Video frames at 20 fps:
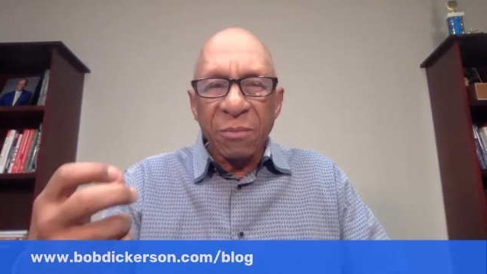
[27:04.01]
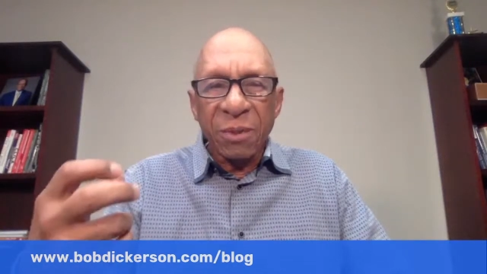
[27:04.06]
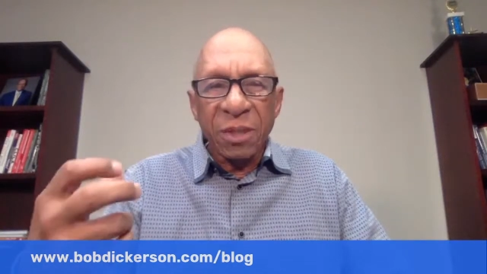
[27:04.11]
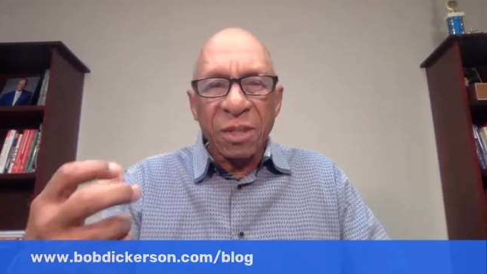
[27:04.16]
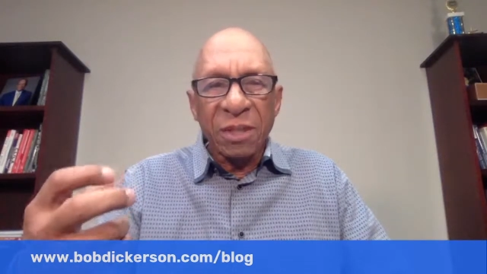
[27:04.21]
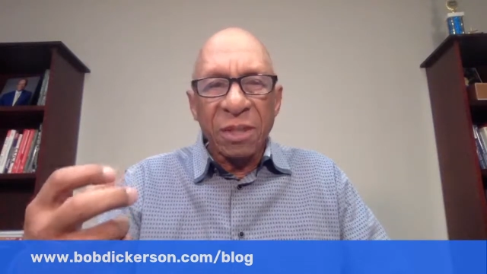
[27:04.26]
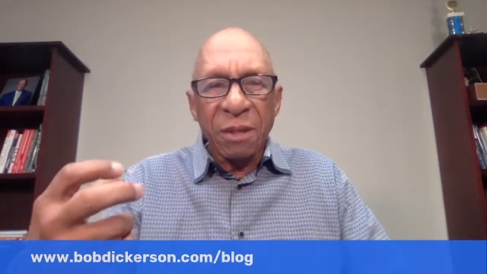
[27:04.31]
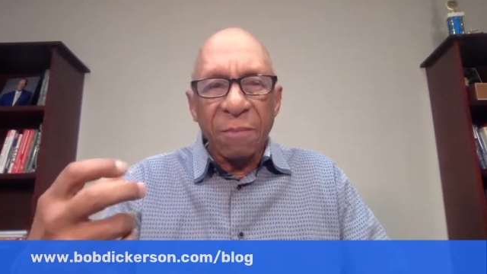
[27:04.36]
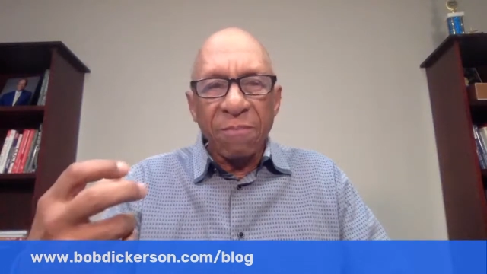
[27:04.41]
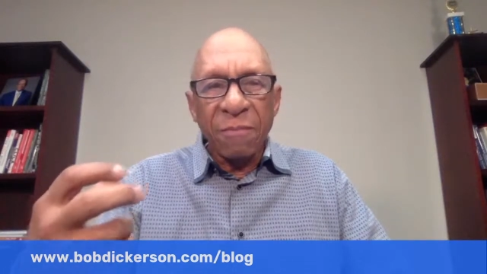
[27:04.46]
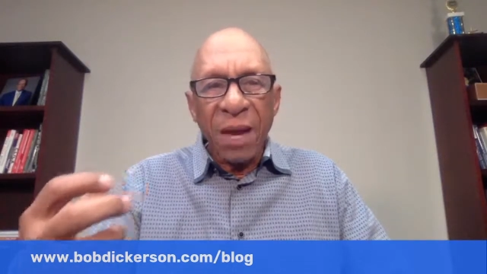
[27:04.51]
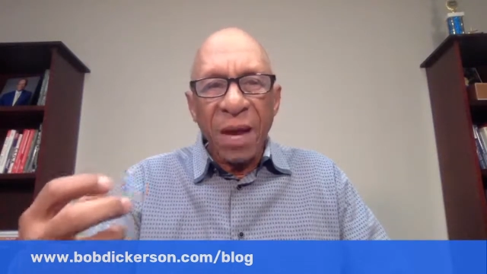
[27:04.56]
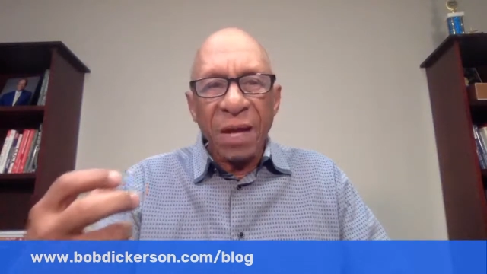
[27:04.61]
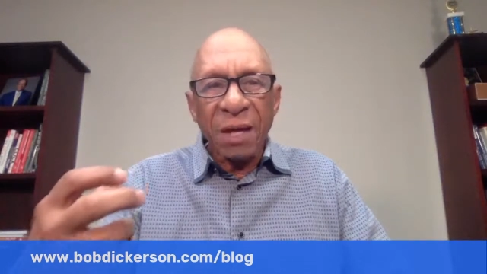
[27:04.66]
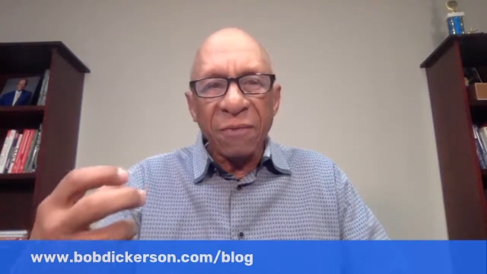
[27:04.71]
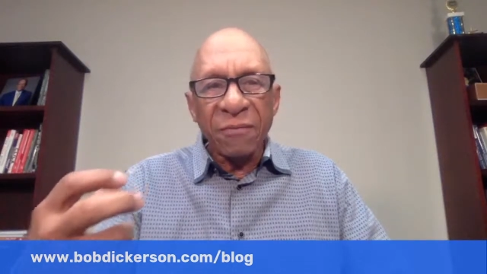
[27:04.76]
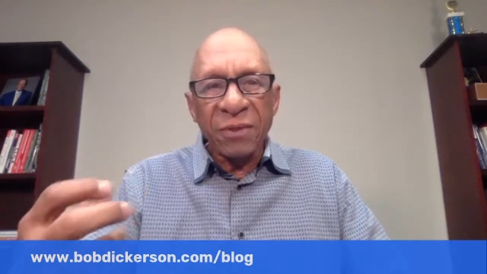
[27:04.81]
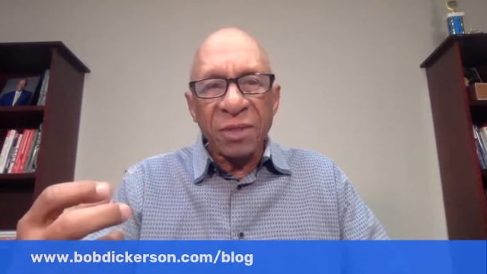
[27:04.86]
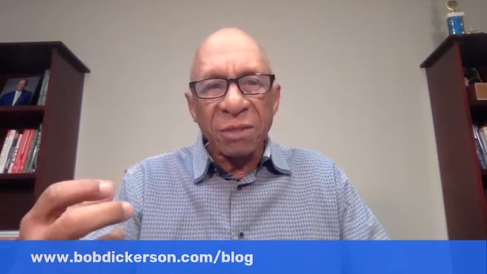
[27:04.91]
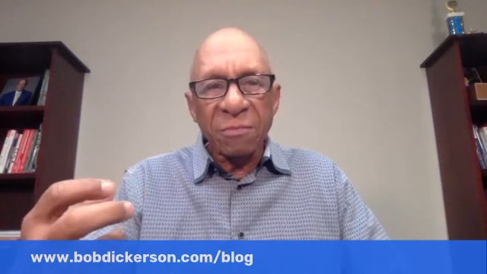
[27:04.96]
but in the
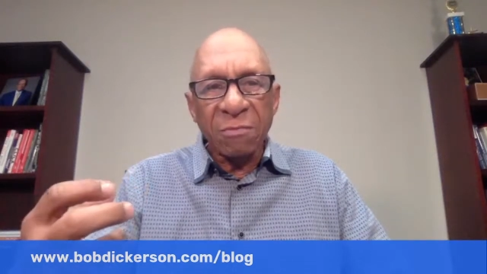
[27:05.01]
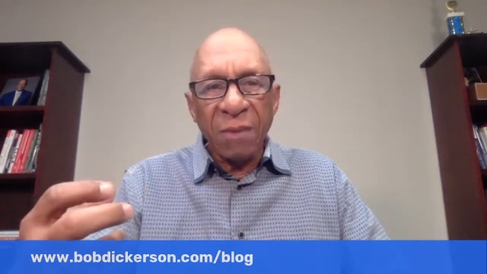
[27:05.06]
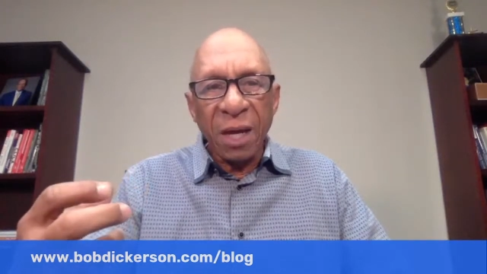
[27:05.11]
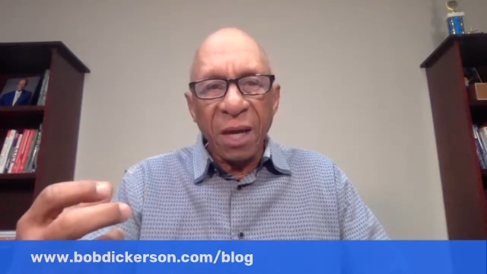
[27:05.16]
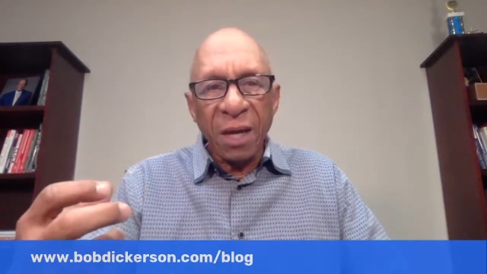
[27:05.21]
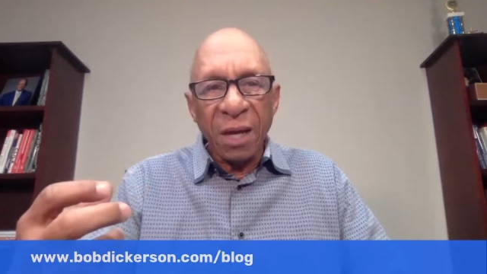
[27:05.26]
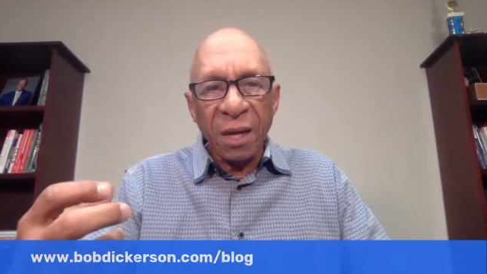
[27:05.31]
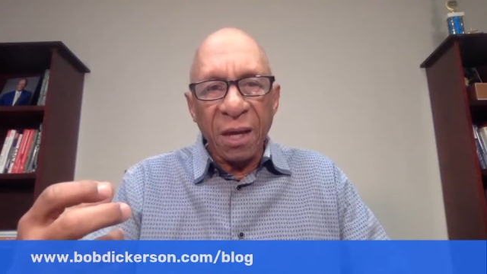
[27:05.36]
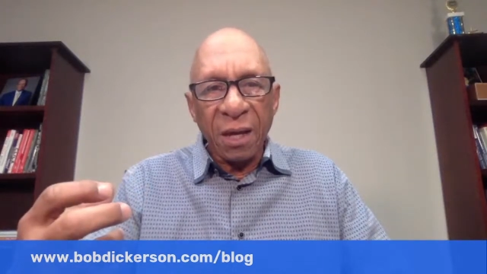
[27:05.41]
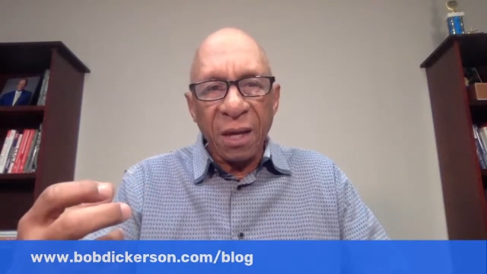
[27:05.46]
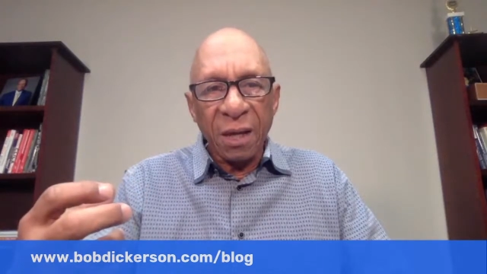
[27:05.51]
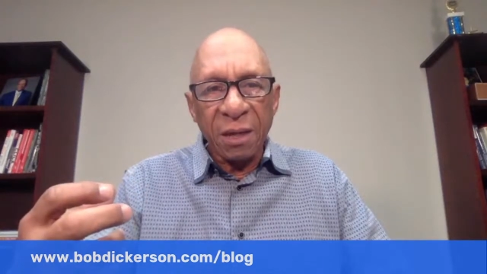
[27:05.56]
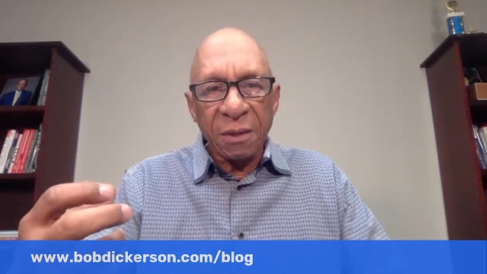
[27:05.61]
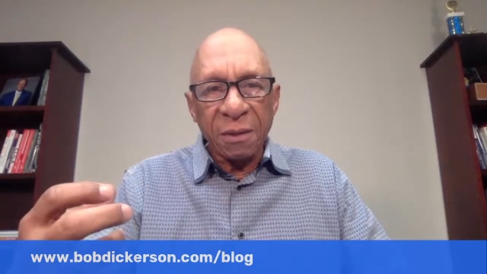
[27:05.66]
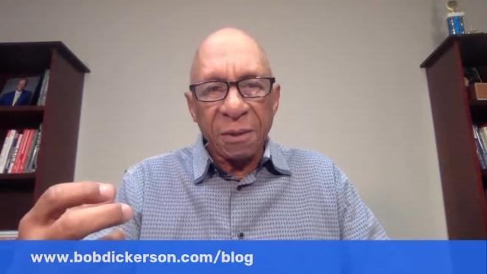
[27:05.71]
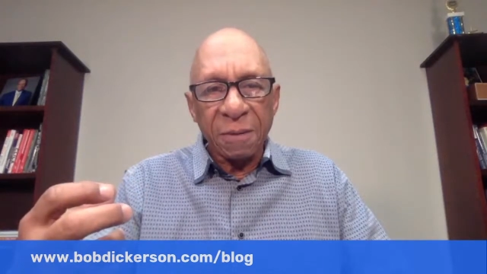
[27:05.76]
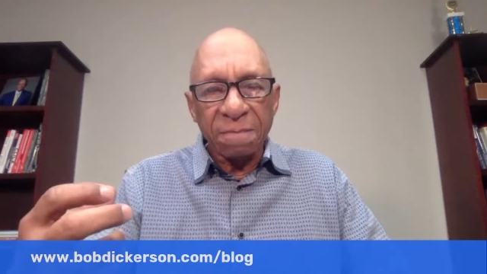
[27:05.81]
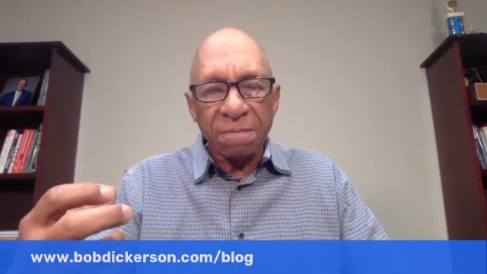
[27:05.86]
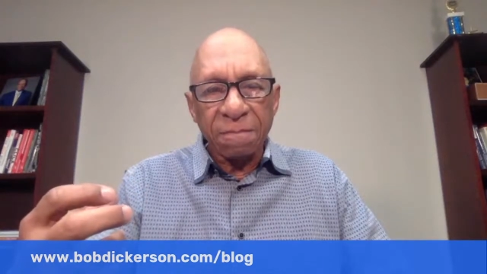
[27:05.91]
back of his mind,